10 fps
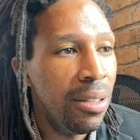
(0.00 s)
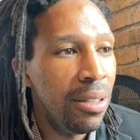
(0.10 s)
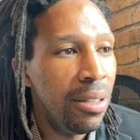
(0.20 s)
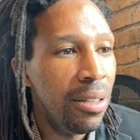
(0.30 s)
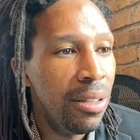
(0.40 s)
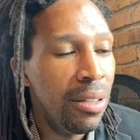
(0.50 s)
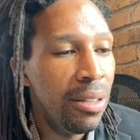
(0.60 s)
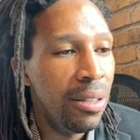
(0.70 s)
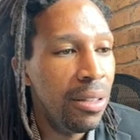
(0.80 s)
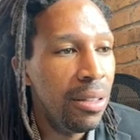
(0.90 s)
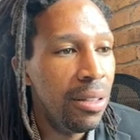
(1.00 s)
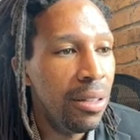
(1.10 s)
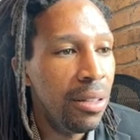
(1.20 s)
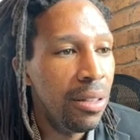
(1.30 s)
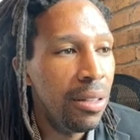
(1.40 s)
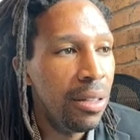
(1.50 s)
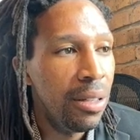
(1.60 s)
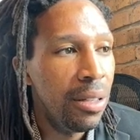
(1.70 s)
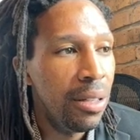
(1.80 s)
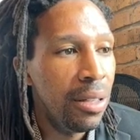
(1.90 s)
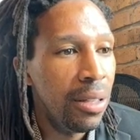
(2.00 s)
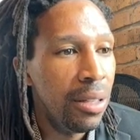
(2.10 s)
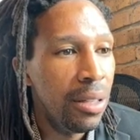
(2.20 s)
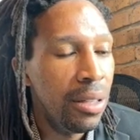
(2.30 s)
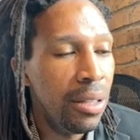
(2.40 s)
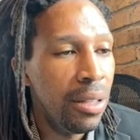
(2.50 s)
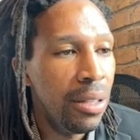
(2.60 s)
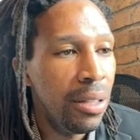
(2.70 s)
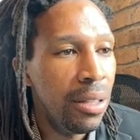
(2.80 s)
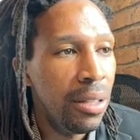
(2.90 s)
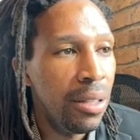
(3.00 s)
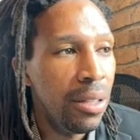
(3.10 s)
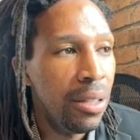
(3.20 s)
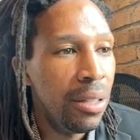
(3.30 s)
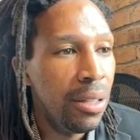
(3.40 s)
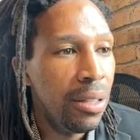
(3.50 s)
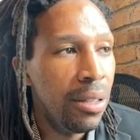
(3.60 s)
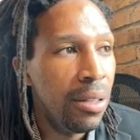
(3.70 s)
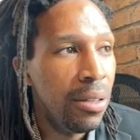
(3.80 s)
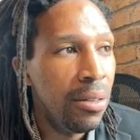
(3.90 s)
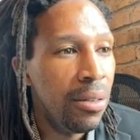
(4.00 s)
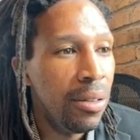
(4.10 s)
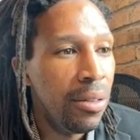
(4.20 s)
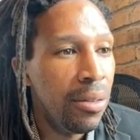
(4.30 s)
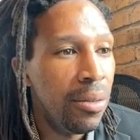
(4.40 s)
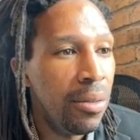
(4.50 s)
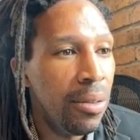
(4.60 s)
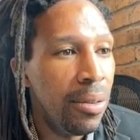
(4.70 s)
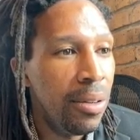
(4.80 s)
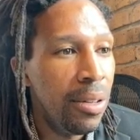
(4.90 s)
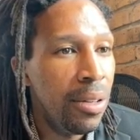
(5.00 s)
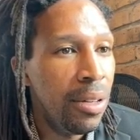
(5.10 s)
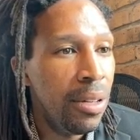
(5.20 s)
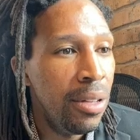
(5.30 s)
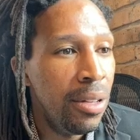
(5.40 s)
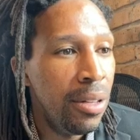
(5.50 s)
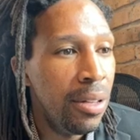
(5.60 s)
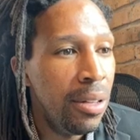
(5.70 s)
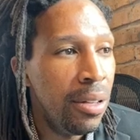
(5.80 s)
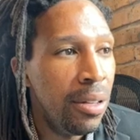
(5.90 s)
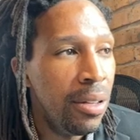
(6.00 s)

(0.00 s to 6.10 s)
Nothing is said.